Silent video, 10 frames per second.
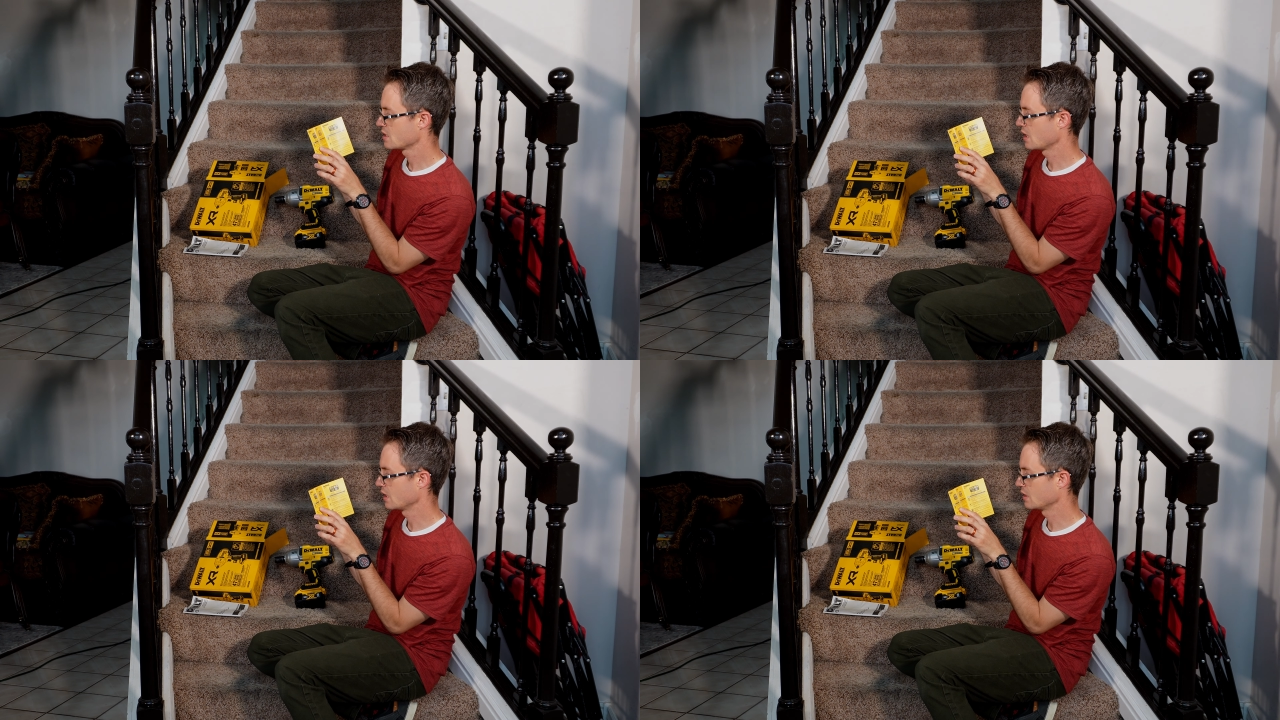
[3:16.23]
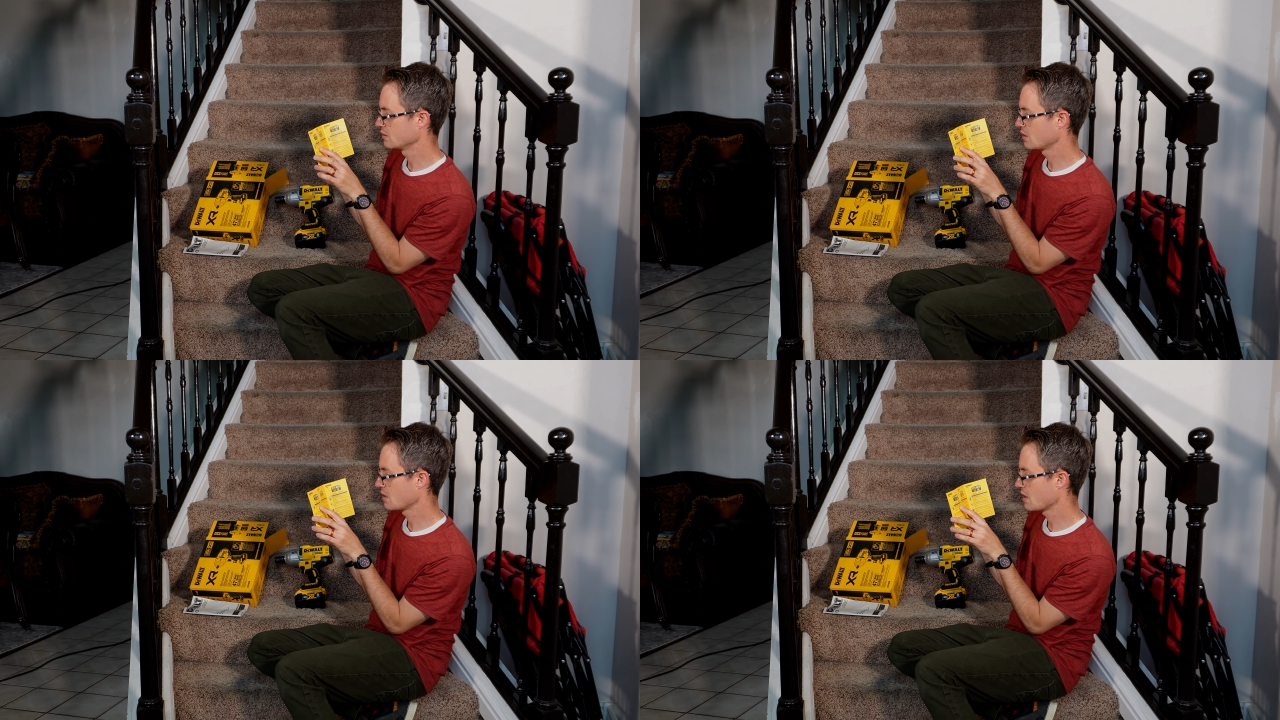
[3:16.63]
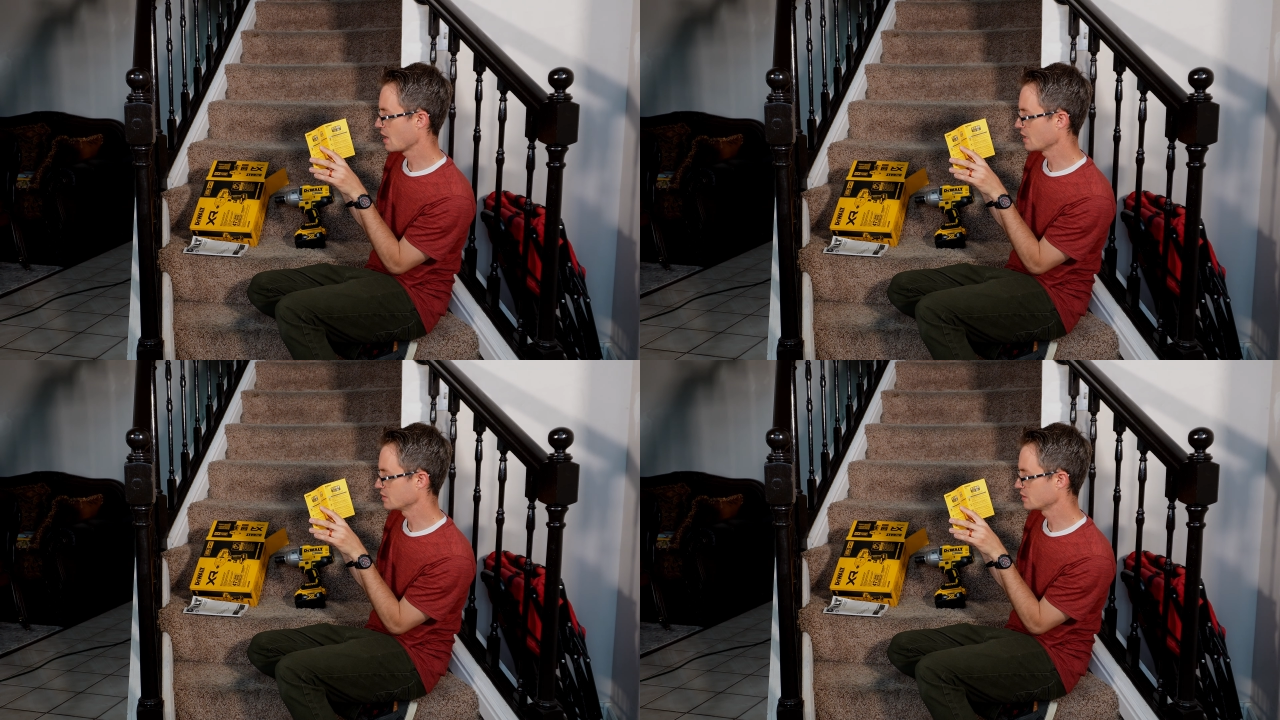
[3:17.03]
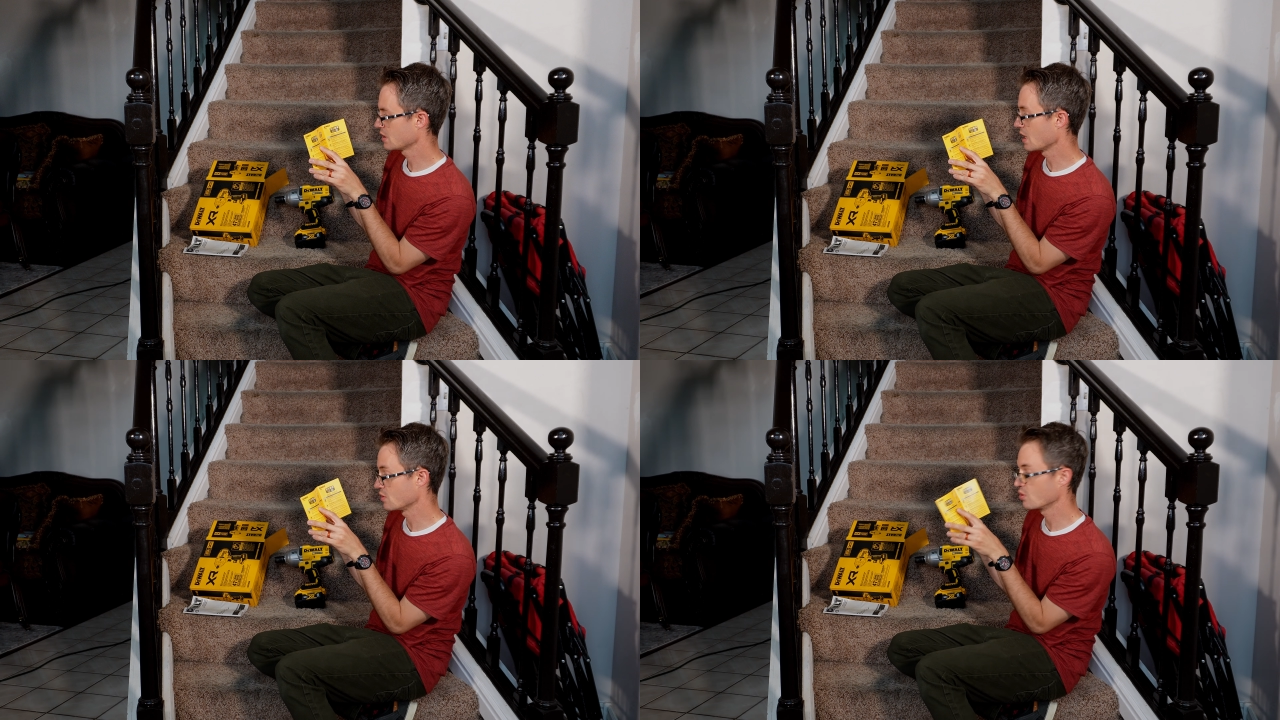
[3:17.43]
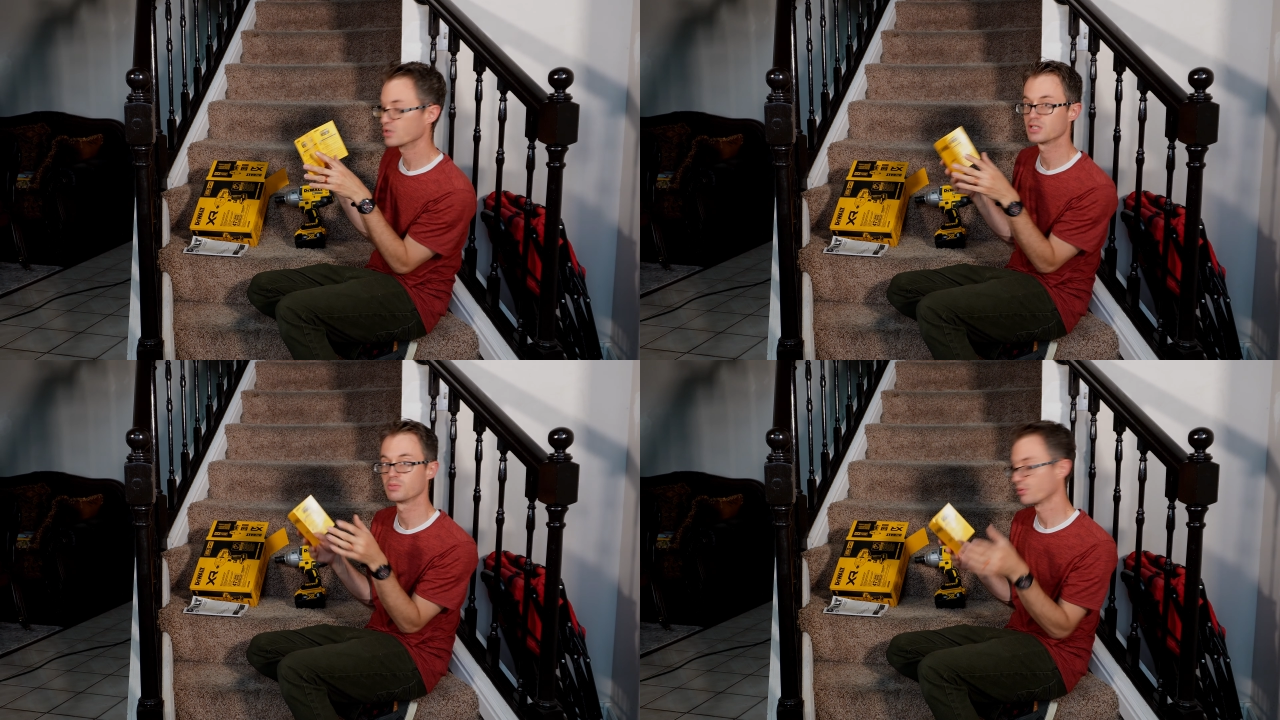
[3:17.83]
and it's in
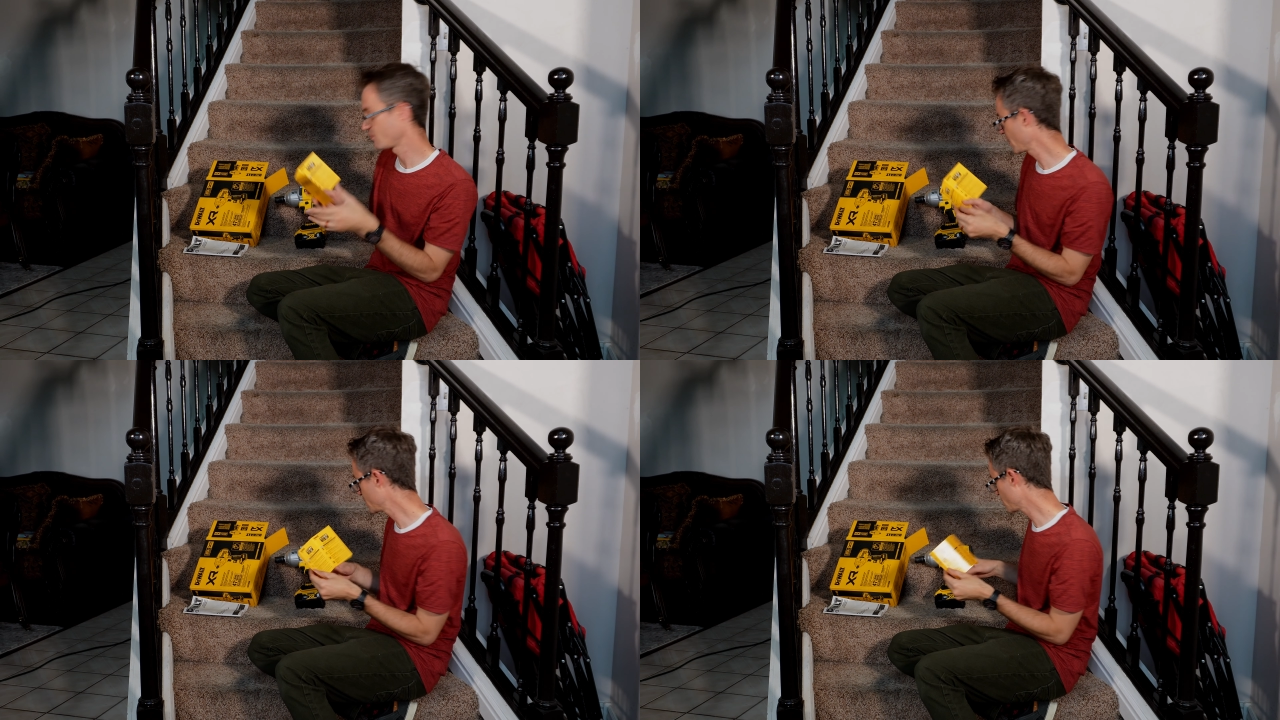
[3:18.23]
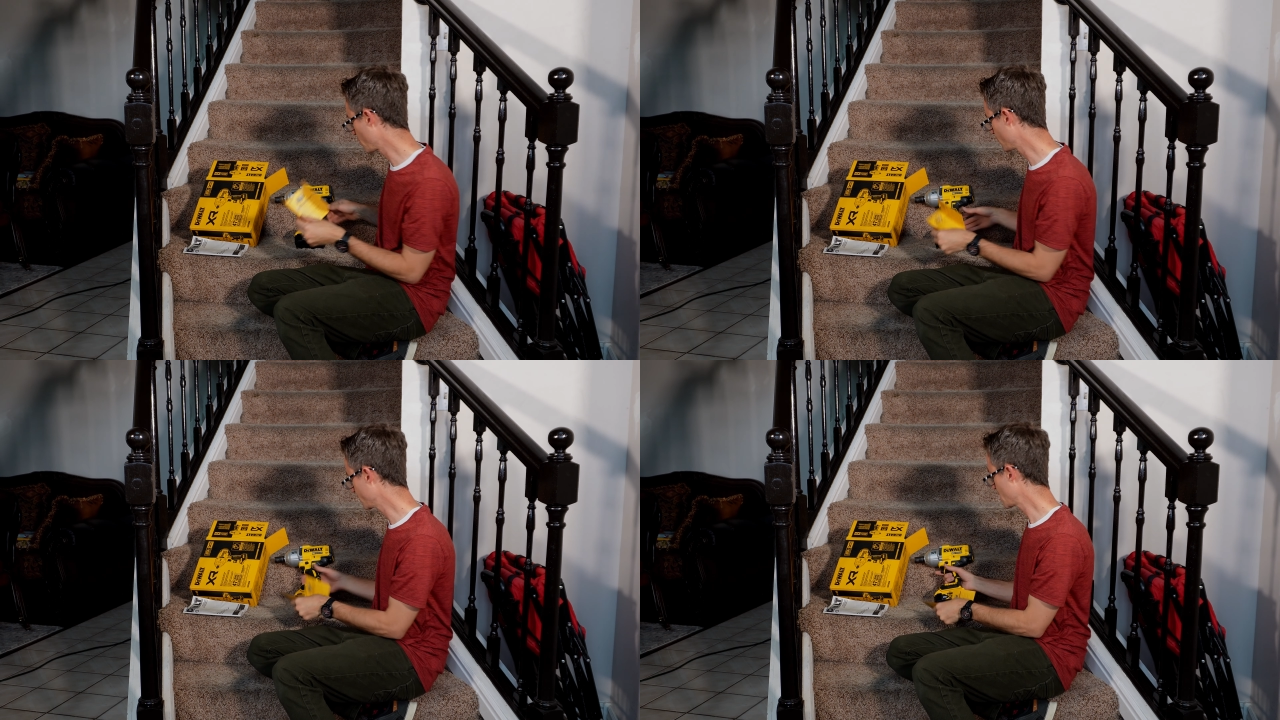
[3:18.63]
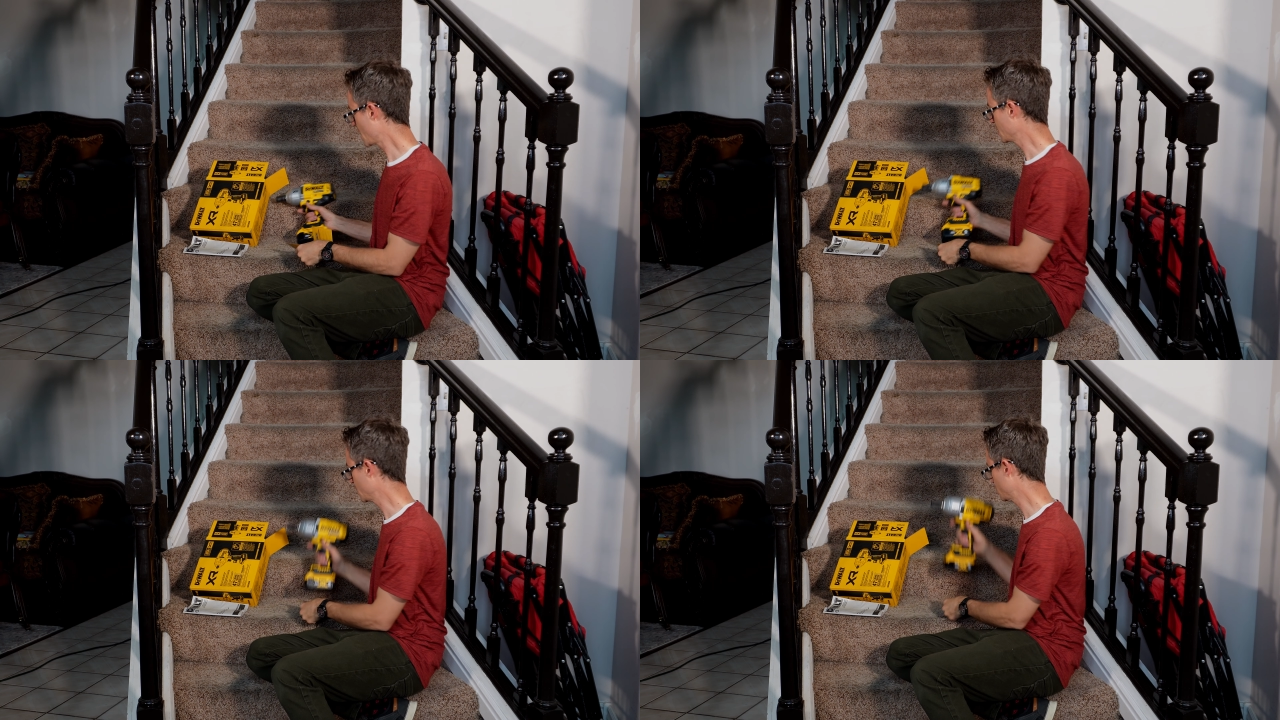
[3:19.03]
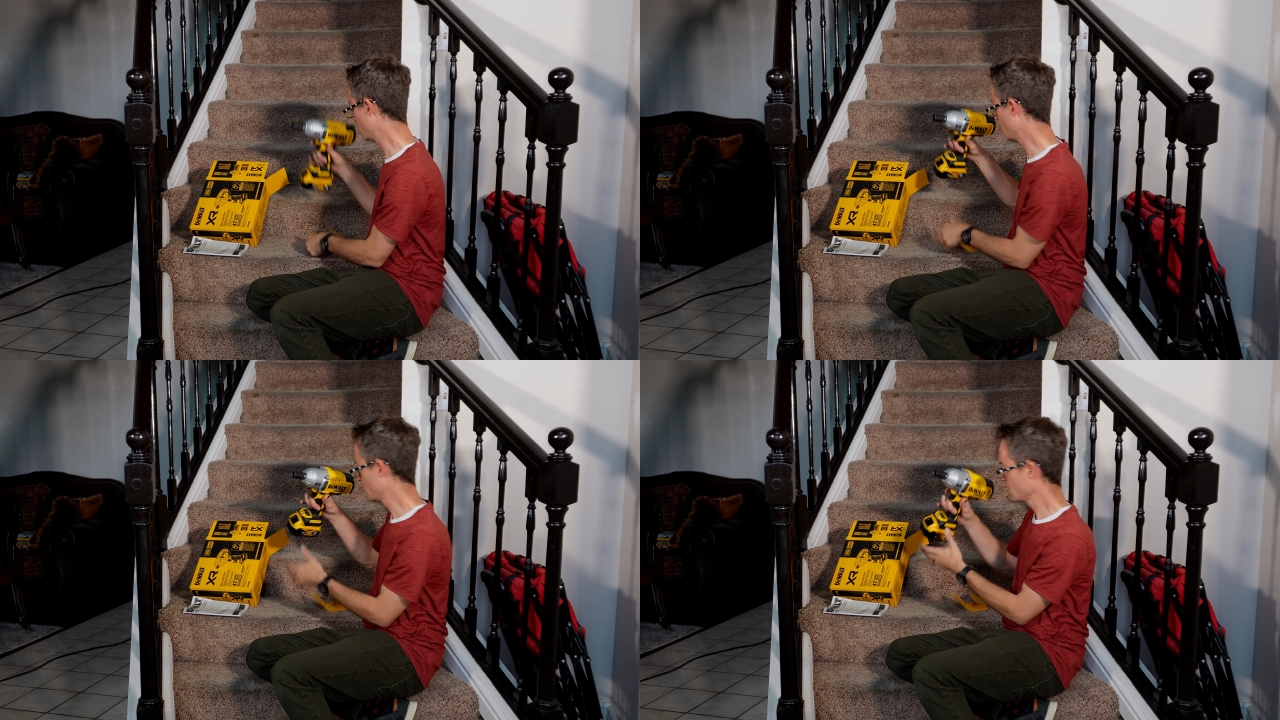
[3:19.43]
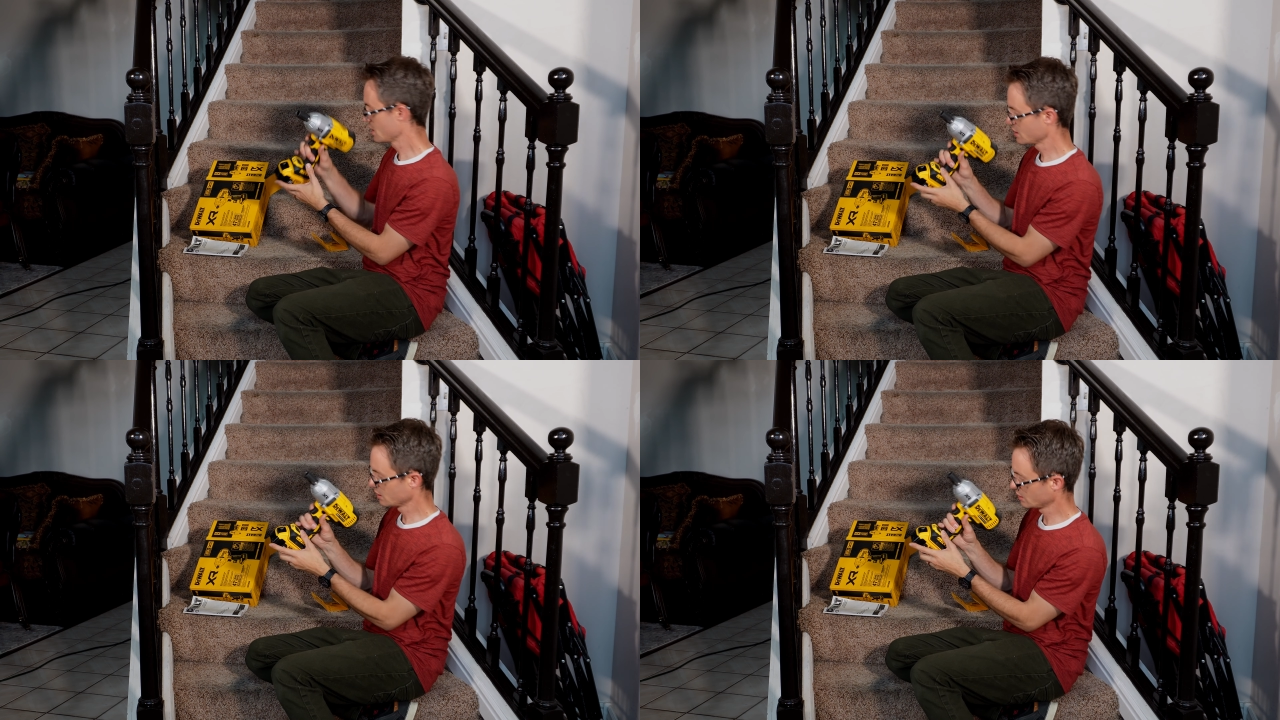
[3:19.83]
order to prevent over tightening. So the